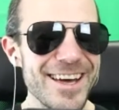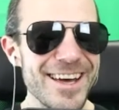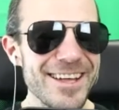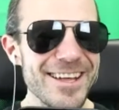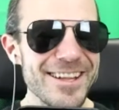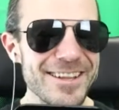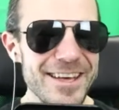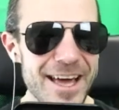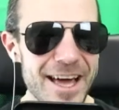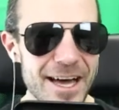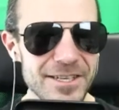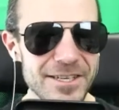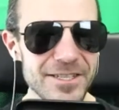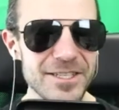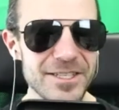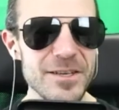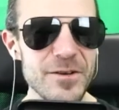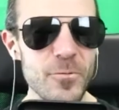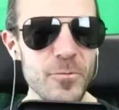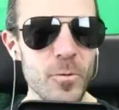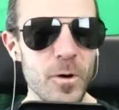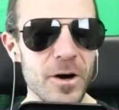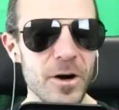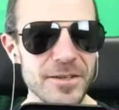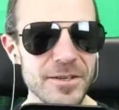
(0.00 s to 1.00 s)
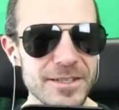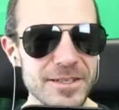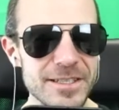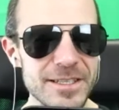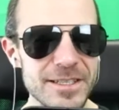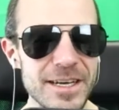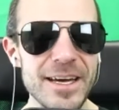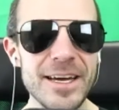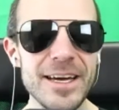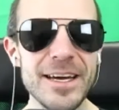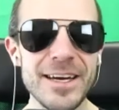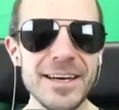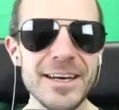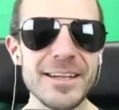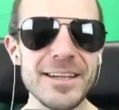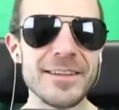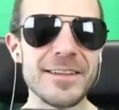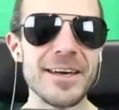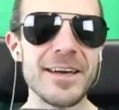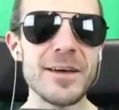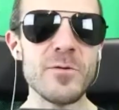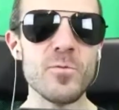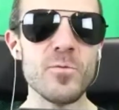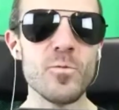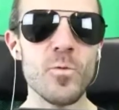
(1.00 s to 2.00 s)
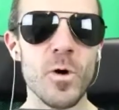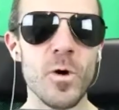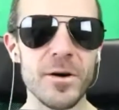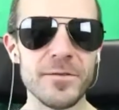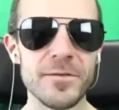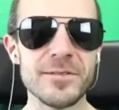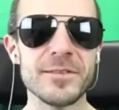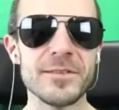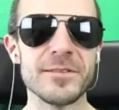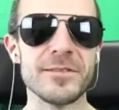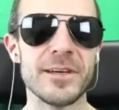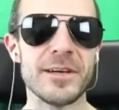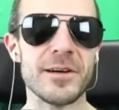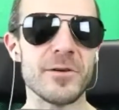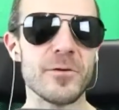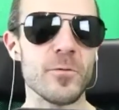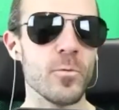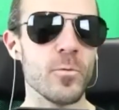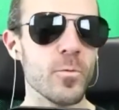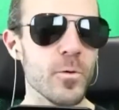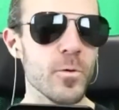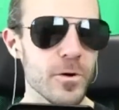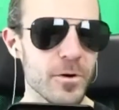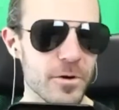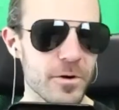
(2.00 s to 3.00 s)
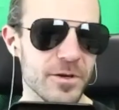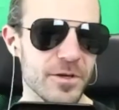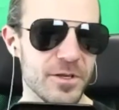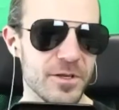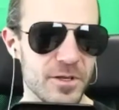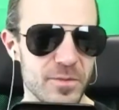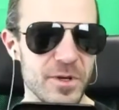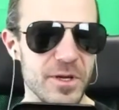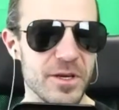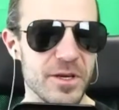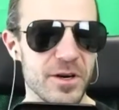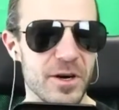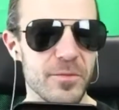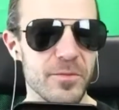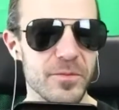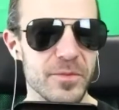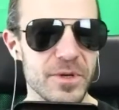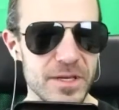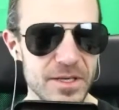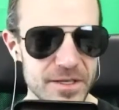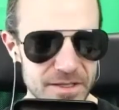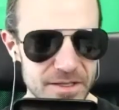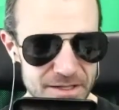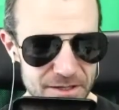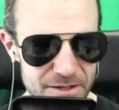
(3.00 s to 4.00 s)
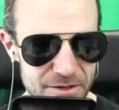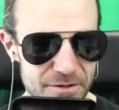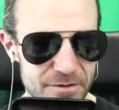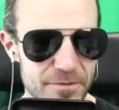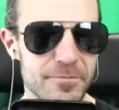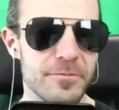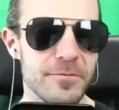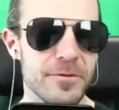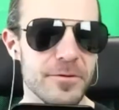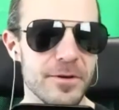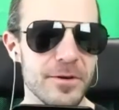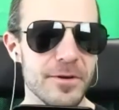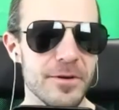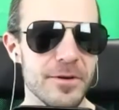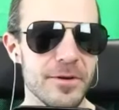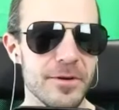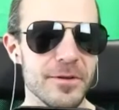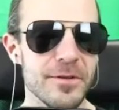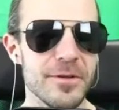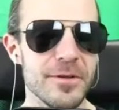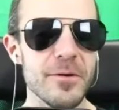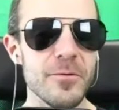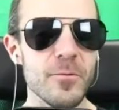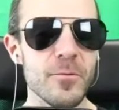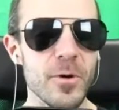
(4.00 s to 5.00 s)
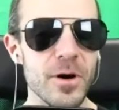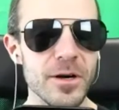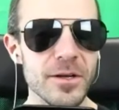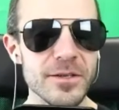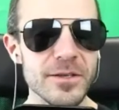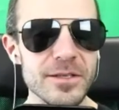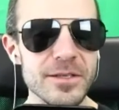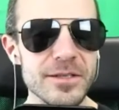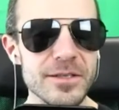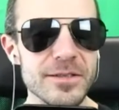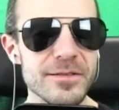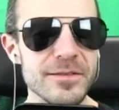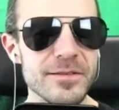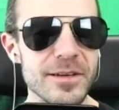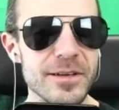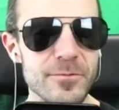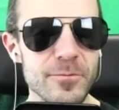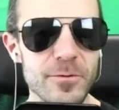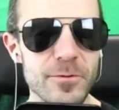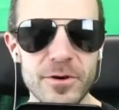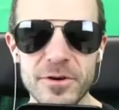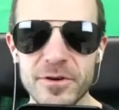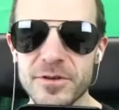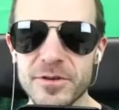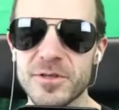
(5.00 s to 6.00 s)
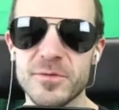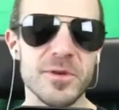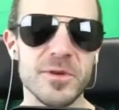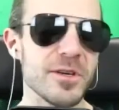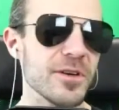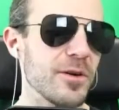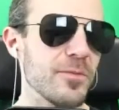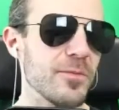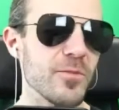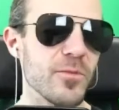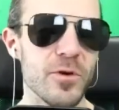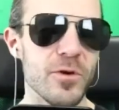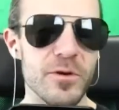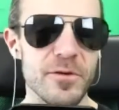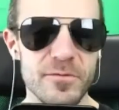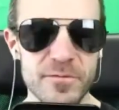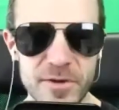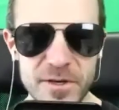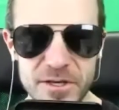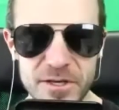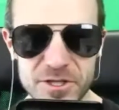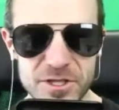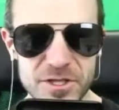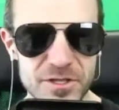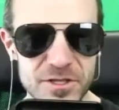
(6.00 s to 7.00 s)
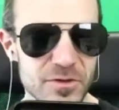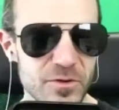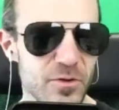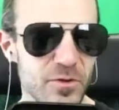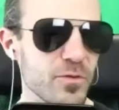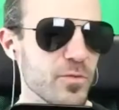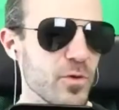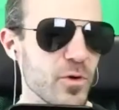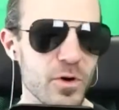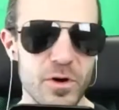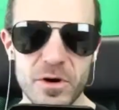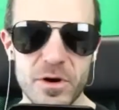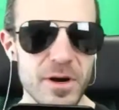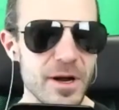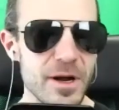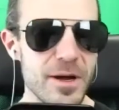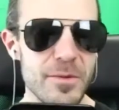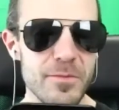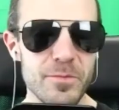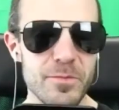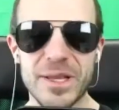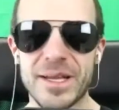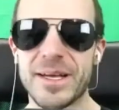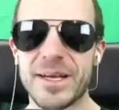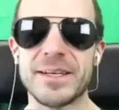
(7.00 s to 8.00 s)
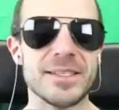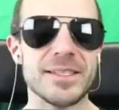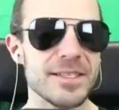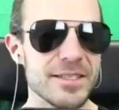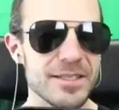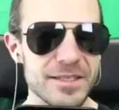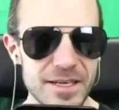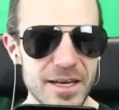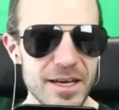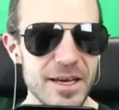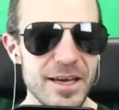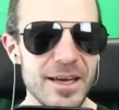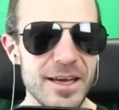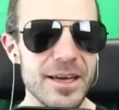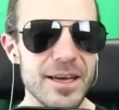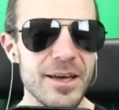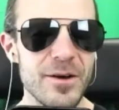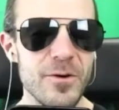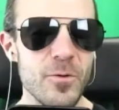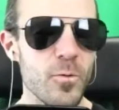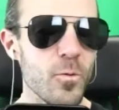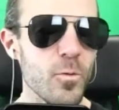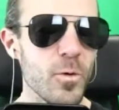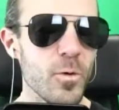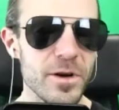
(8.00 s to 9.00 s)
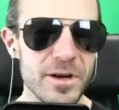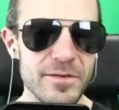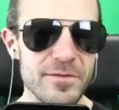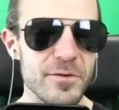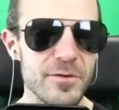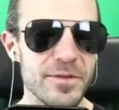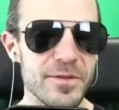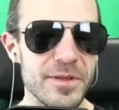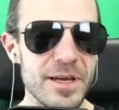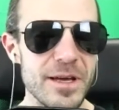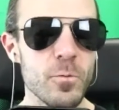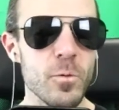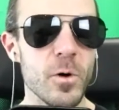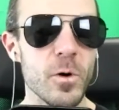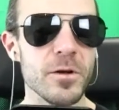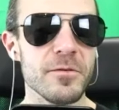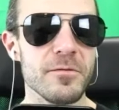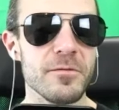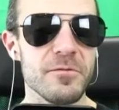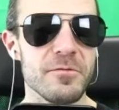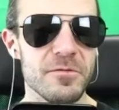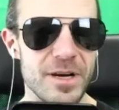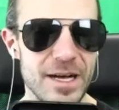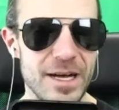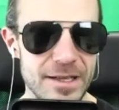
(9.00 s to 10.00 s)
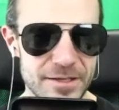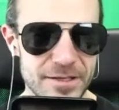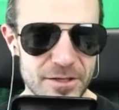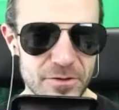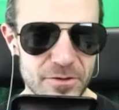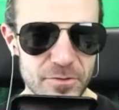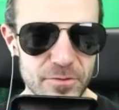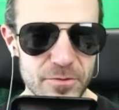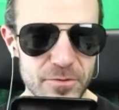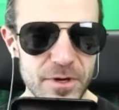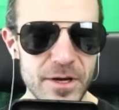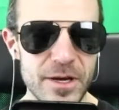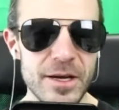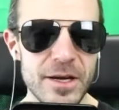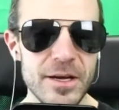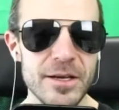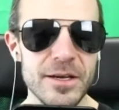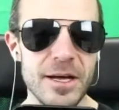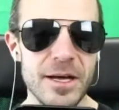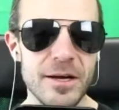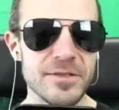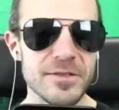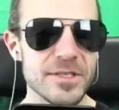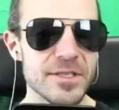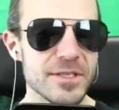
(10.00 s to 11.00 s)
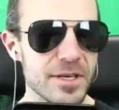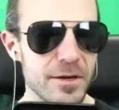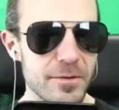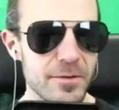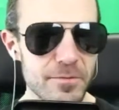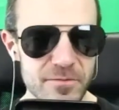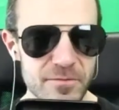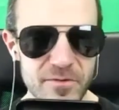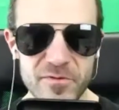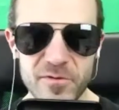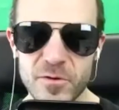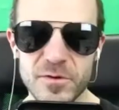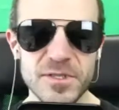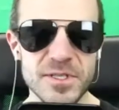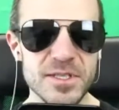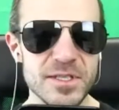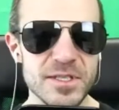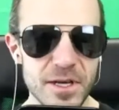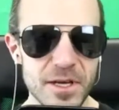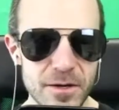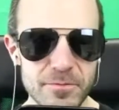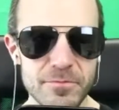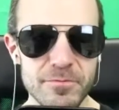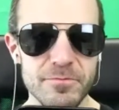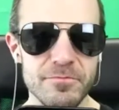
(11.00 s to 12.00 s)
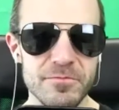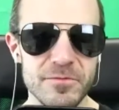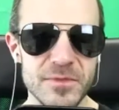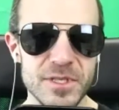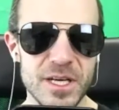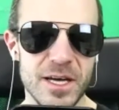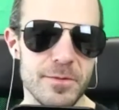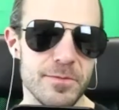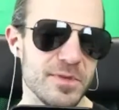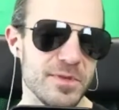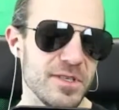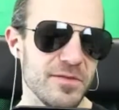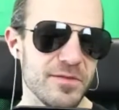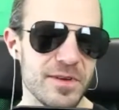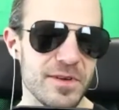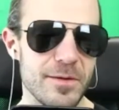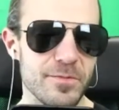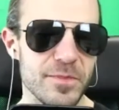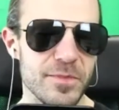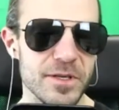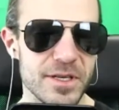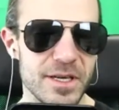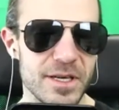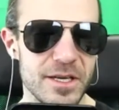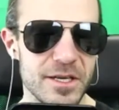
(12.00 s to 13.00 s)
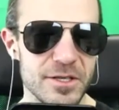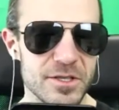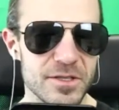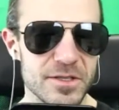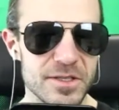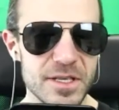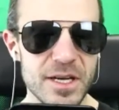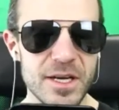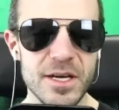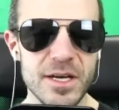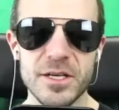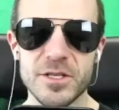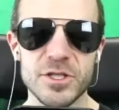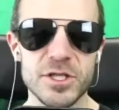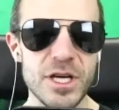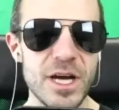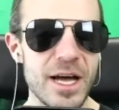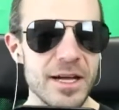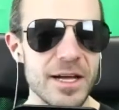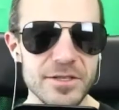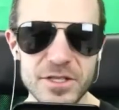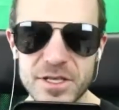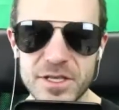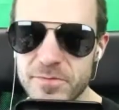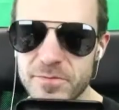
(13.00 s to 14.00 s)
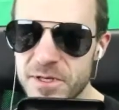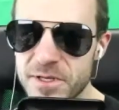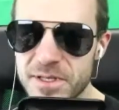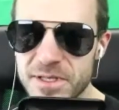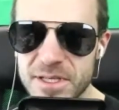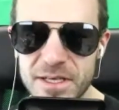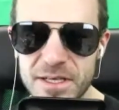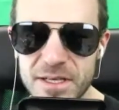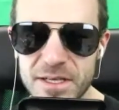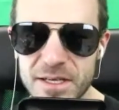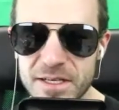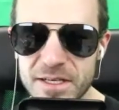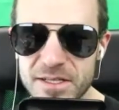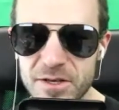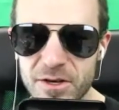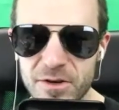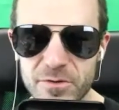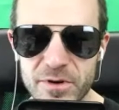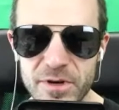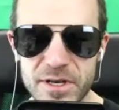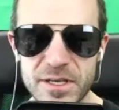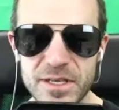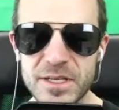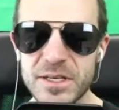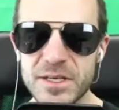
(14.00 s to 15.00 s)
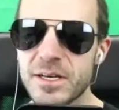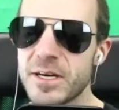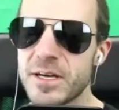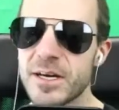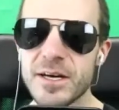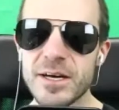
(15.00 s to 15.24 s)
they actually want their work to become easier. They want their work to become more efficient or more pleasant, whatever. They want value. Now, for some types of applications, ChatGPT is already